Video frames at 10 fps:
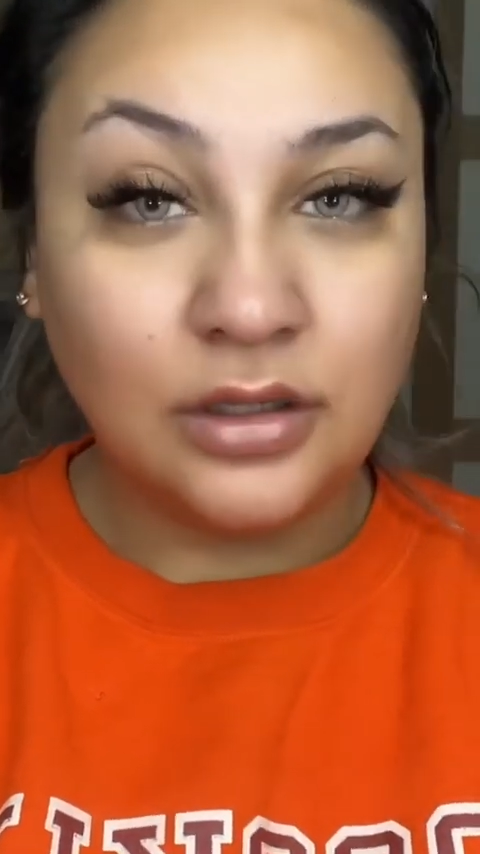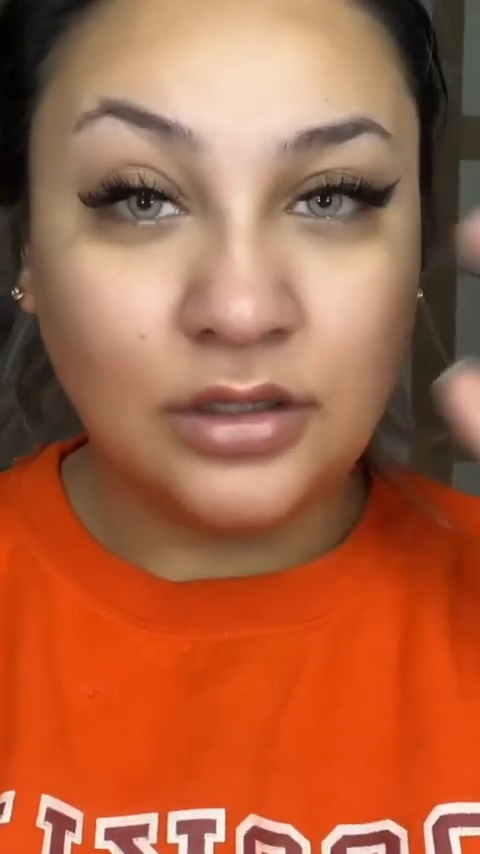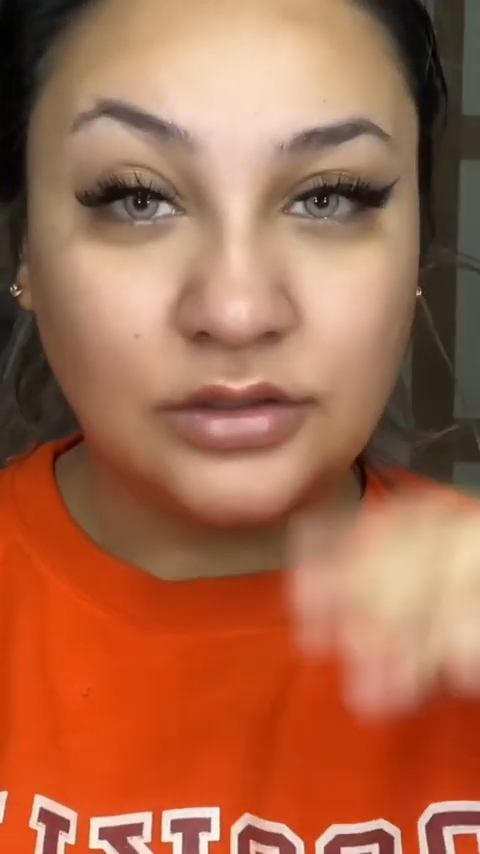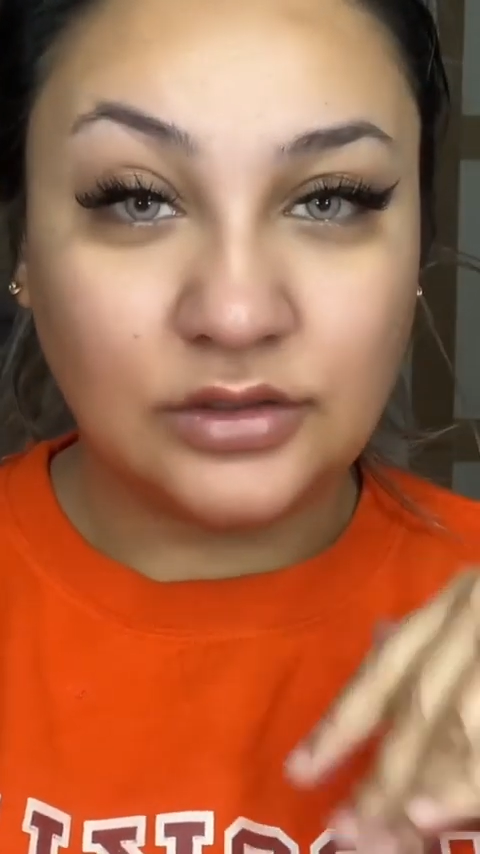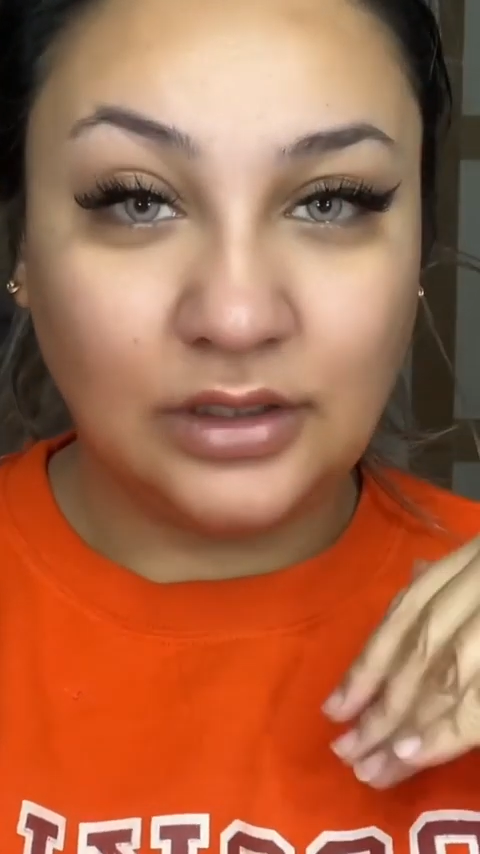So
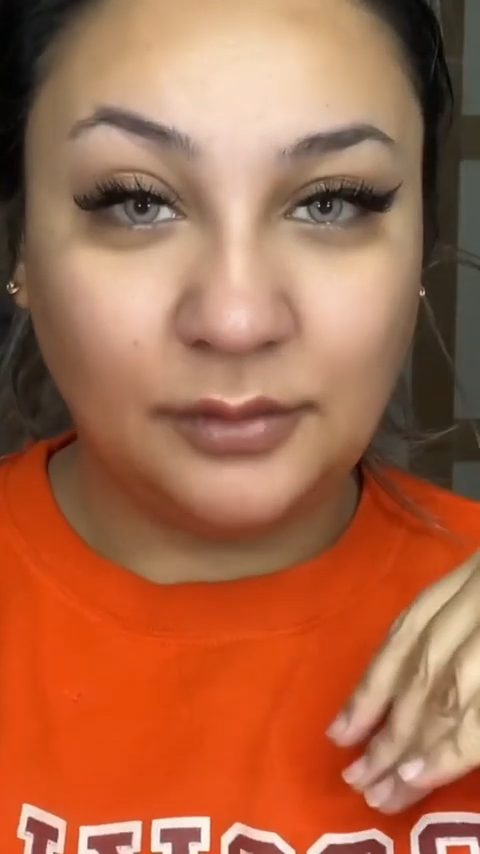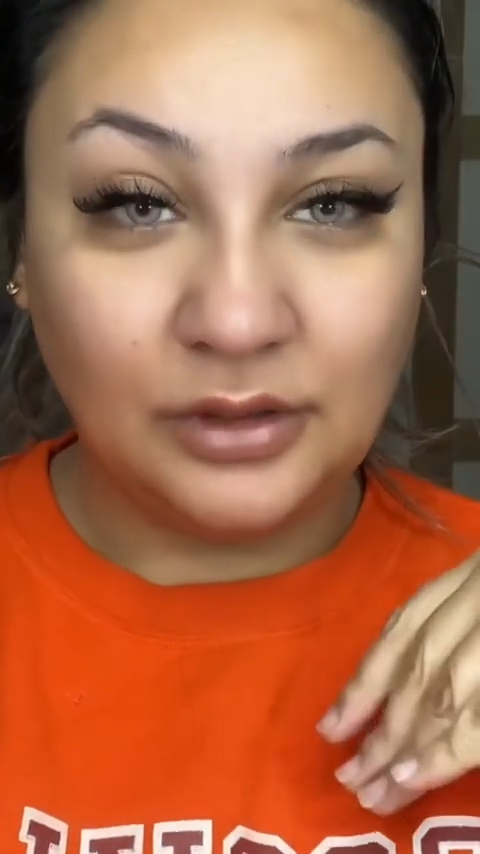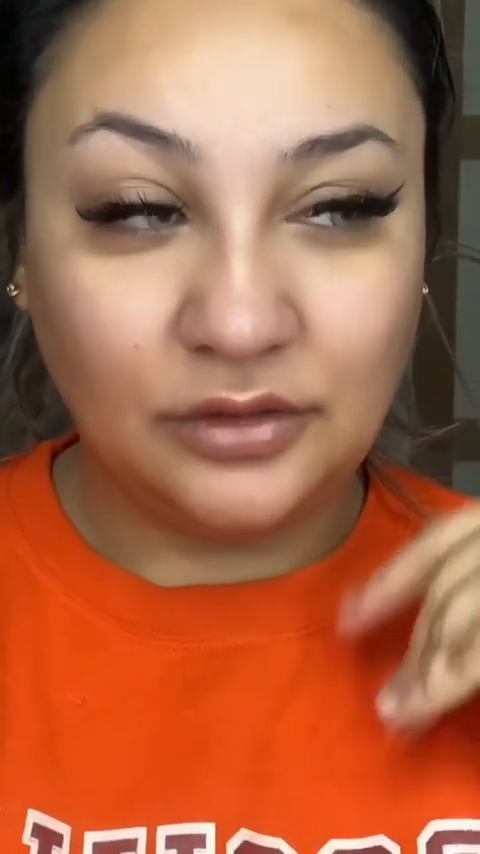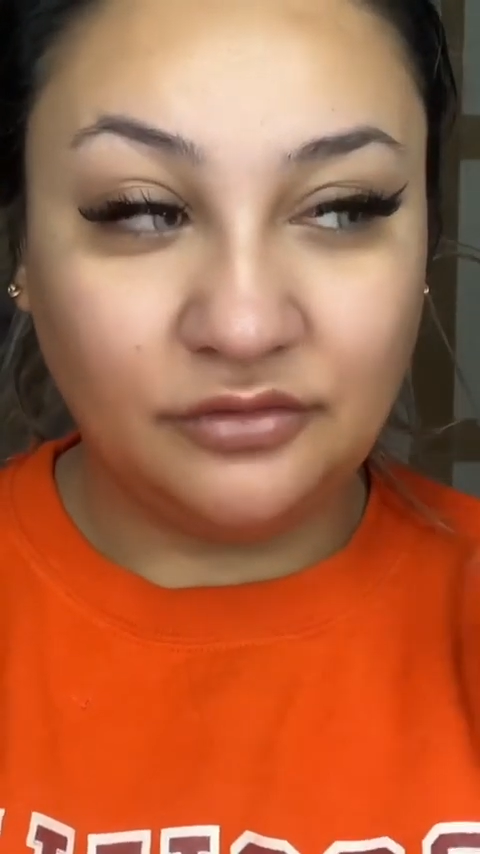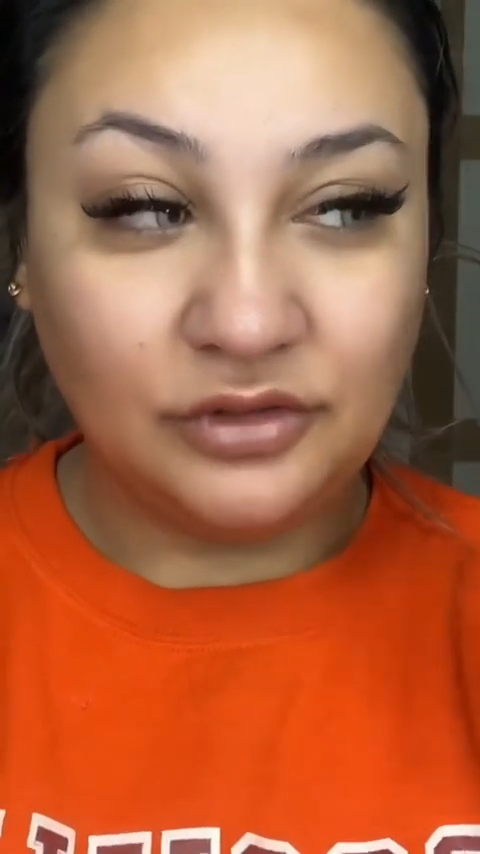let me know if
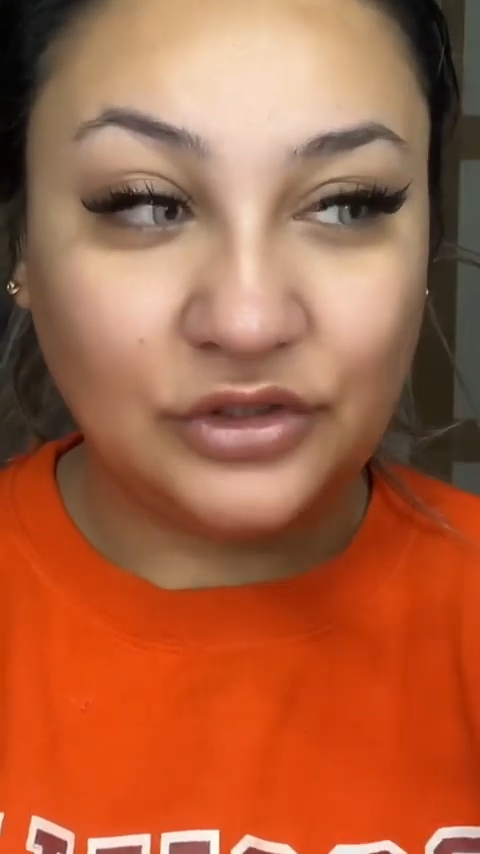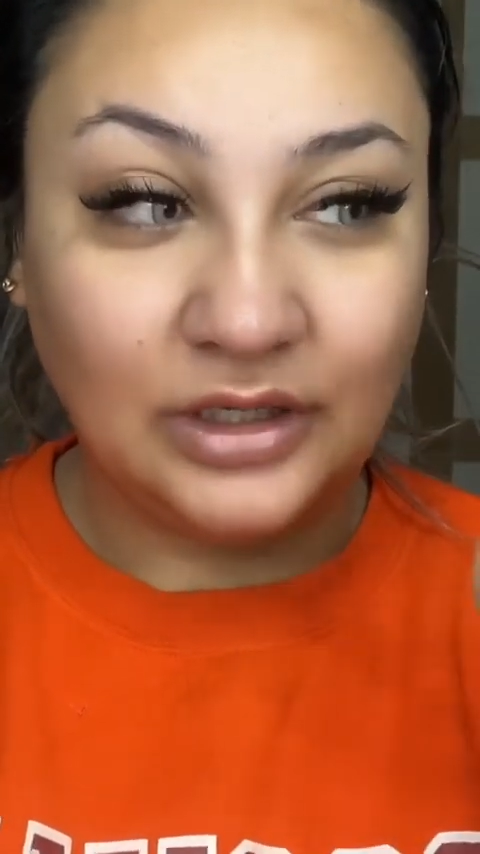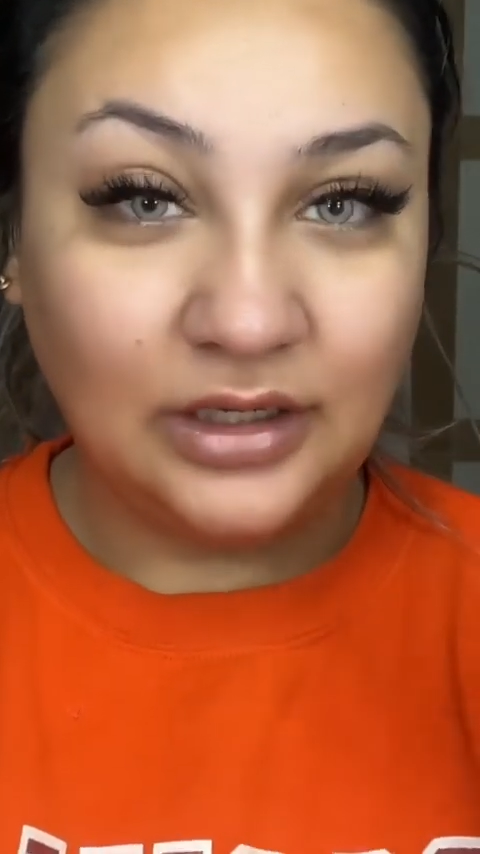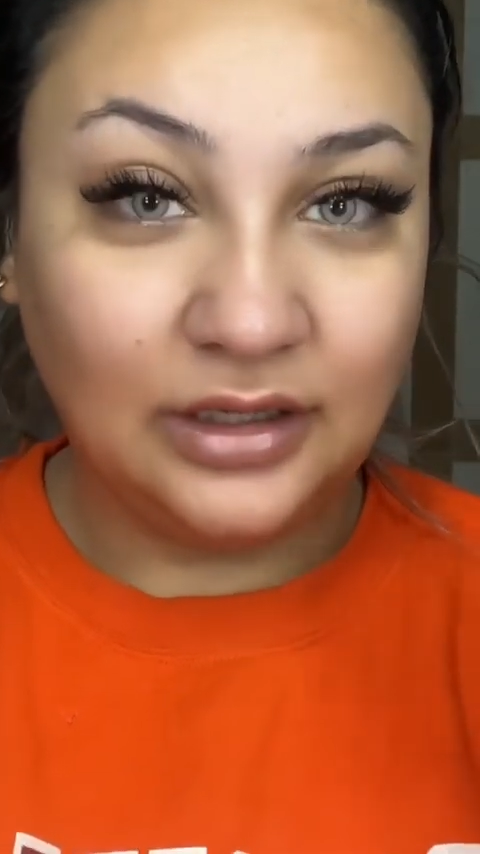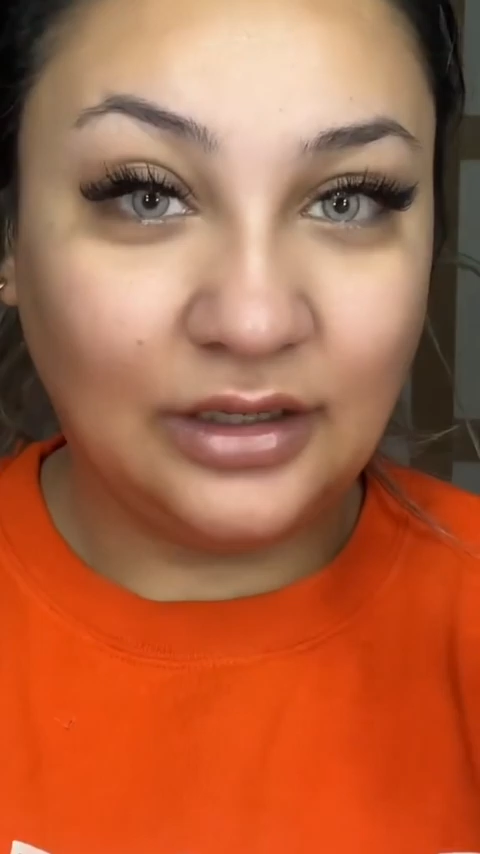you try
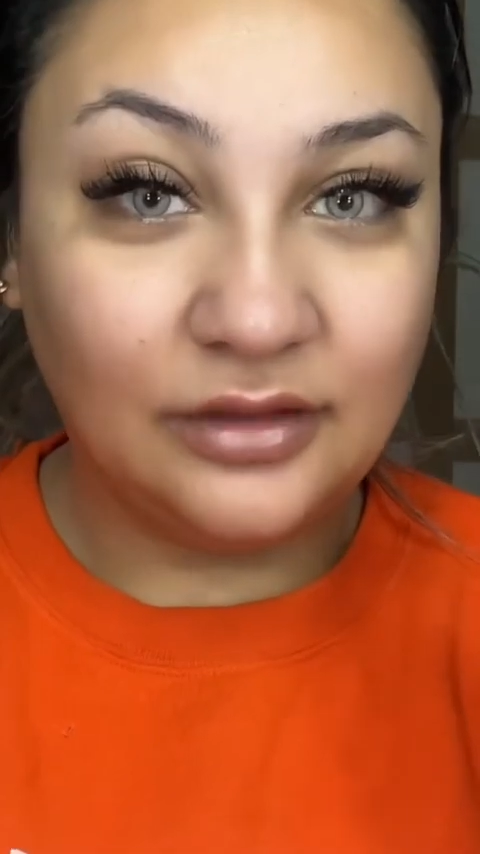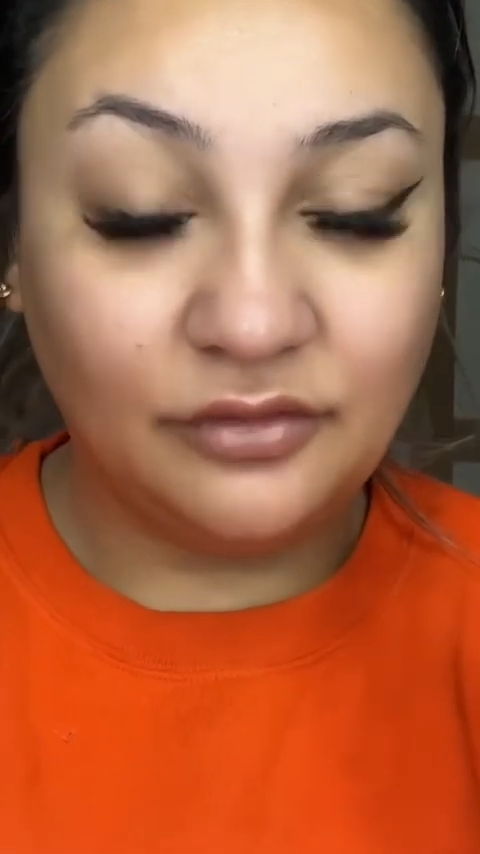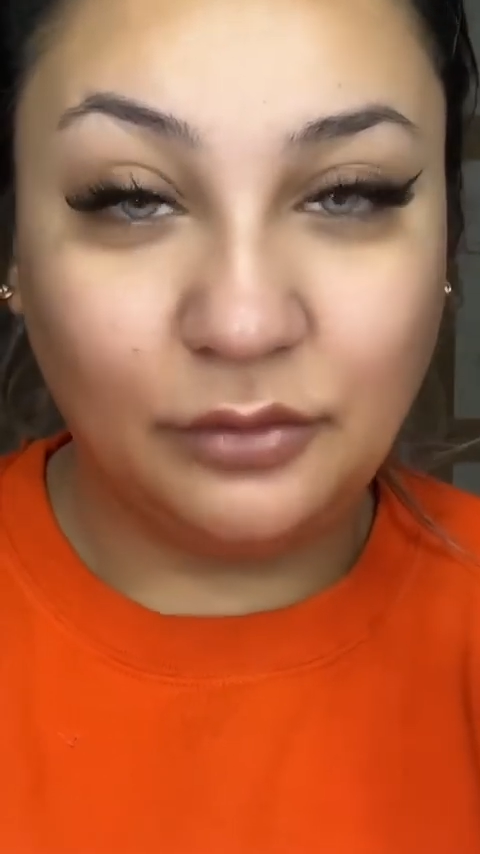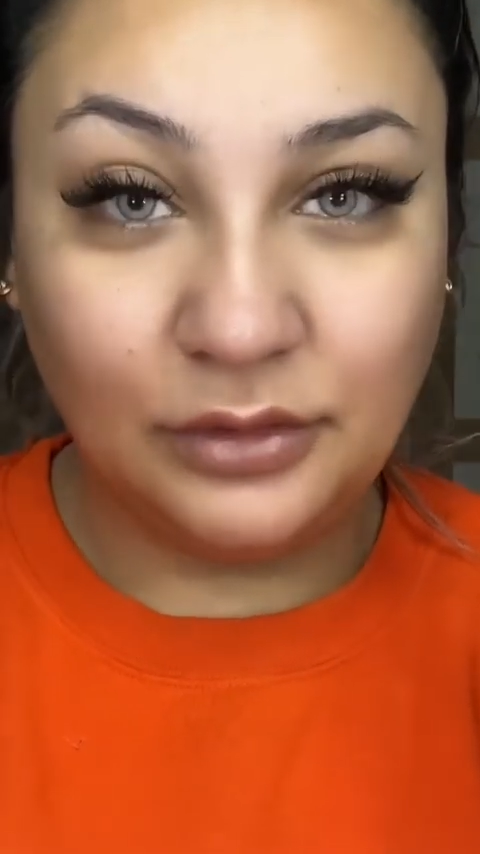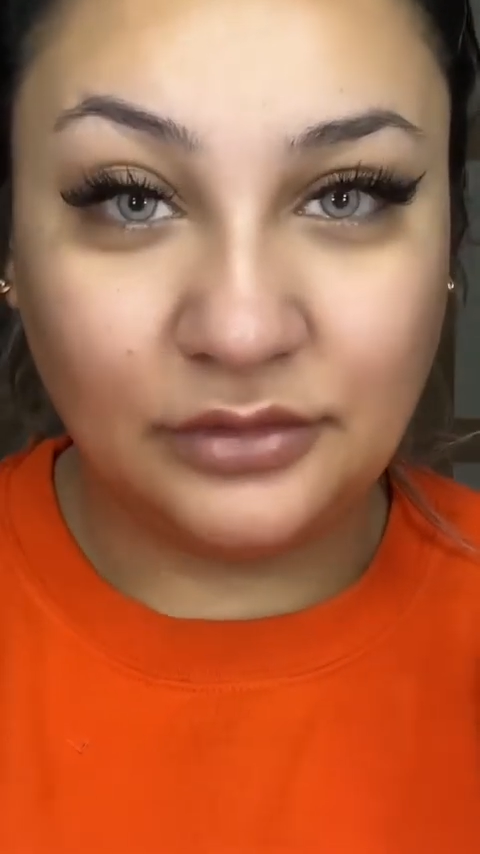it and if it
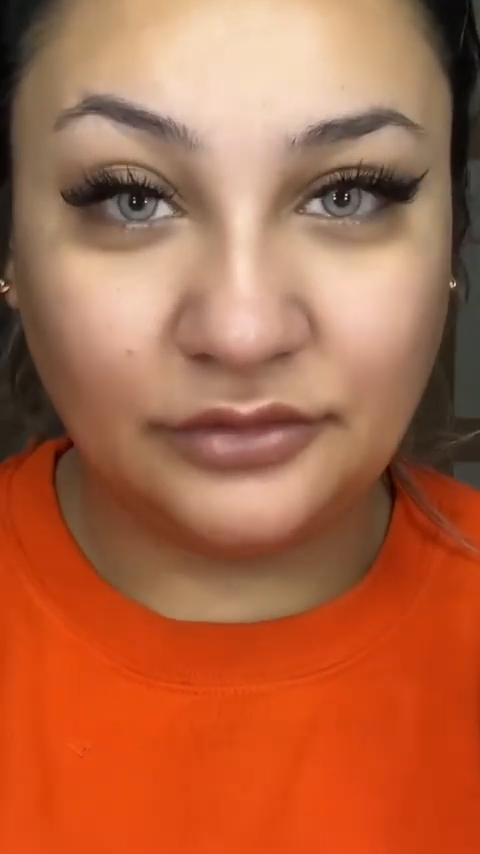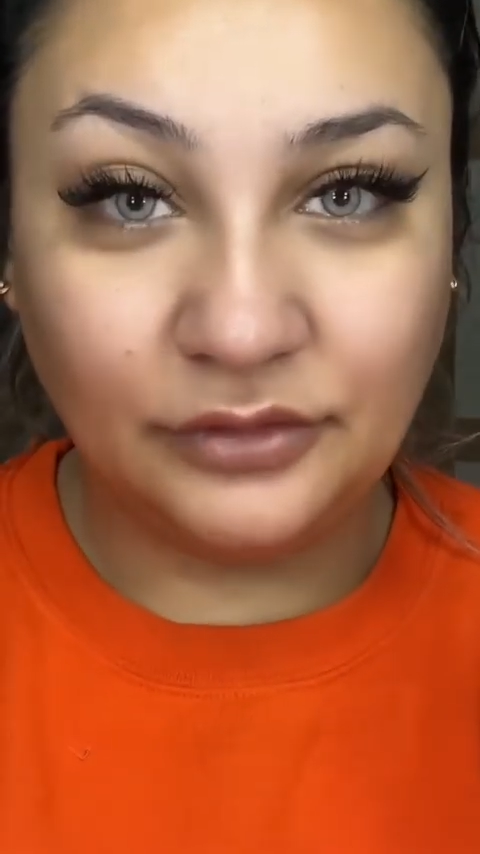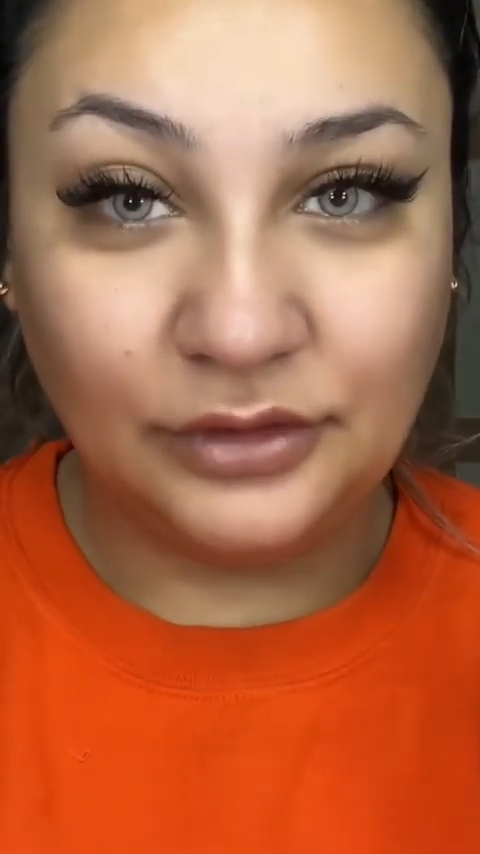works for you.